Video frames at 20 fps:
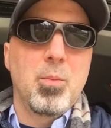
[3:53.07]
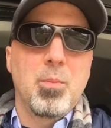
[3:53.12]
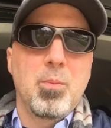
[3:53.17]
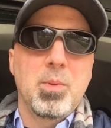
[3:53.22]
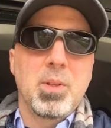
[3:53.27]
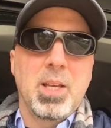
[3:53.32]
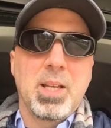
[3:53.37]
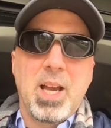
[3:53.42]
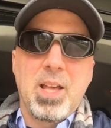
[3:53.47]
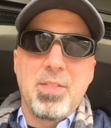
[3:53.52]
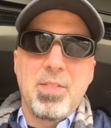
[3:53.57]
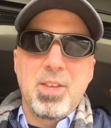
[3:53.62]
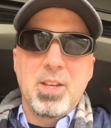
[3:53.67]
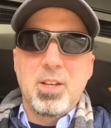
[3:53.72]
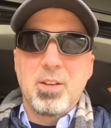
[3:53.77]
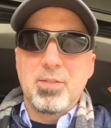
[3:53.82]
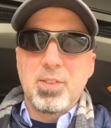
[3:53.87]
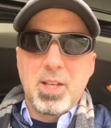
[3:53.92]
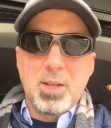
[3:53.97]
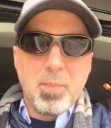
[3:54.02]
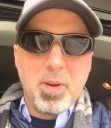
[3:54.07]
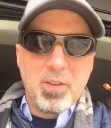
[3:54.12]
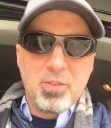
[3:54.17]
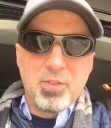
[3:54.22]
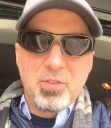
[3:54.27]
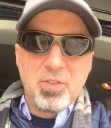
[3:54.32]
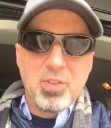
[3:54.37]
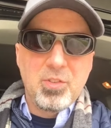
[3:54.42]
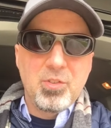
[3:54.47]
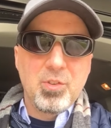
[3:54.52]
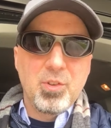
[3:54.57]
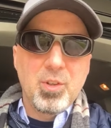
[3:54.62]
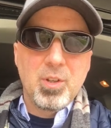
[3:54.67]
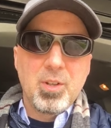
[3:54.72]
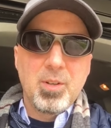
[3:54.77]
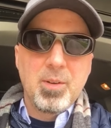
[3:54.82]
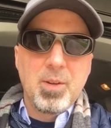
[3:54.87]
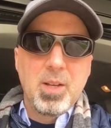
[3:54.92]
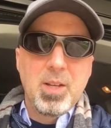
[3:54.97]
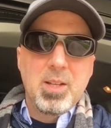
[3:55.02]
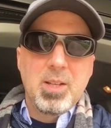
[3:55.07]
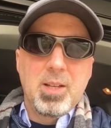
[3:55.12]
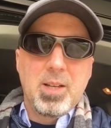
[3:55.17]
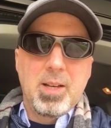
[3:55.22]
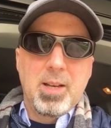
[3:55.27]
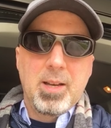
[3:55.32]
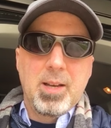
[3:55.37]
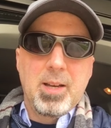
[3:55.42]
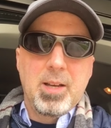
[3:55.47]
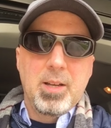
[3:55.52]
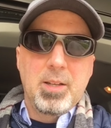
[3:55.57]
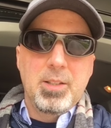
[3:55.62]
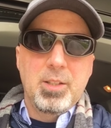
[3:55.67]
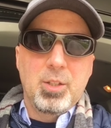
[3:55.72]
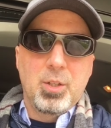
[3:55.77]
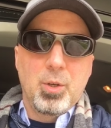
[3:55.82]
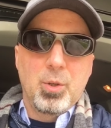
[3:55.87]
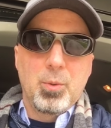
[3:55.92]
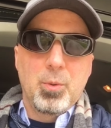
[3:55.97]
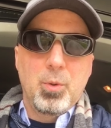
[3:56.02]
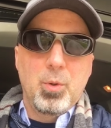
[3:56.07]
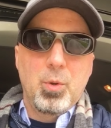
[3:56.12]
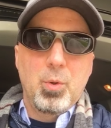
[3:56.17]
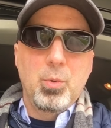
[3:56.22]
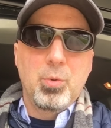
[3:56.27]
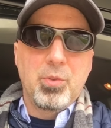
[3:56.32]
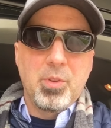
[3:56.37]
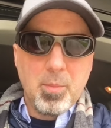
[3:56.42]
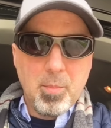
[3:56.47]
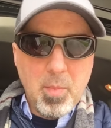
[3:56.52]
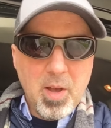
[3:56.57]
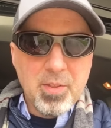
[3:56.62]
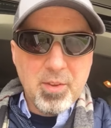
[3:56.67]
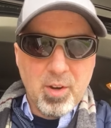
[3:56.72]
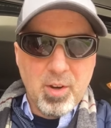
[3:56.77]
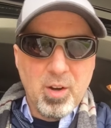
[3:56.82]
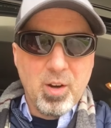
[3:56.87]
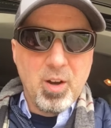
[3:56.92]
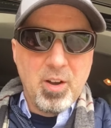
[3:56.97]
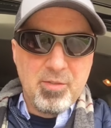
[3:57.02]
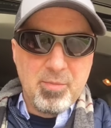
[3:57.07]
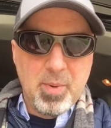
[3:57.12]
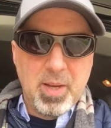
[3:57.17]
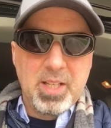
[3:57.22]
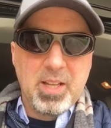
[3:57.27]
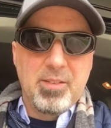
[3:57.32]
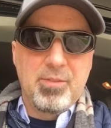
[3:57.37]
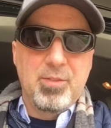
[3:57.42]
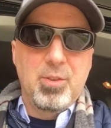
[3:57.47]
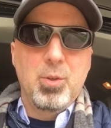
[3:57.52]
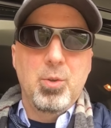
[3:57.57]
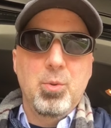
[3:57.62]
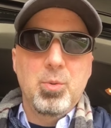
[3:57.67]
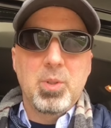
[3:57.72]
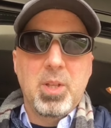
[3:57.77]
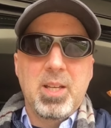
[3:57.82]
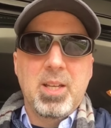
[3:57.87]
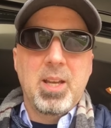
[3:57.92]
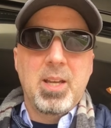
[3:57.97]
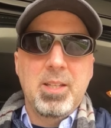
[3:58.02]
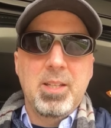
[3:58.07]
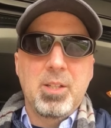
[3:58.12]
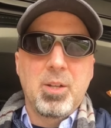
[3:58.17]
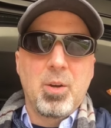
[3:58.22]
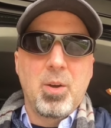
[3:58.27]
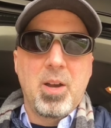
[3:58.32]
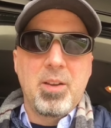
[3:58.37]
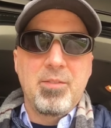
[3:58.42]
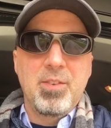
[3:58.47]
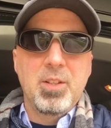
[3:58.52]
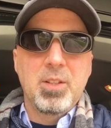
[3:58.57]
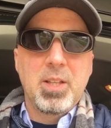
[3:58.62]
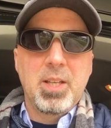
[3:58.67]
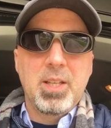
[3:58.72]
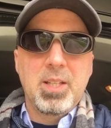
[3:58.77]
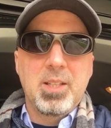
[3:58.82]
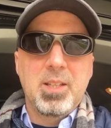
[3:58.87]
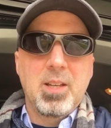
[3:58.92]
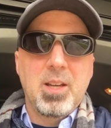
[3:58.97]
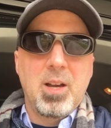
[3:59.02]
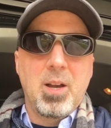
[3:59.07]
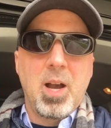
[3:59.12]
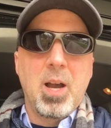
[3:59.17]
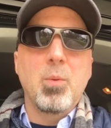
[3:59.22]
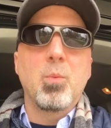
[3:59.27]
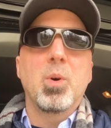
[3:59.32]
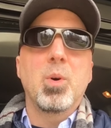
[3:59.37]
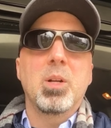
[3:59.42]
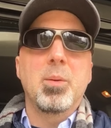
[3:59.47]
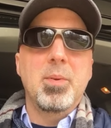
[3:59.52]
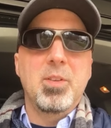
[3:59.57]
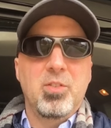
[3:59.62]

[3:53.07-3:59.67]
like I think of like my sister, who's the mother of my nephew, I feel like I want to be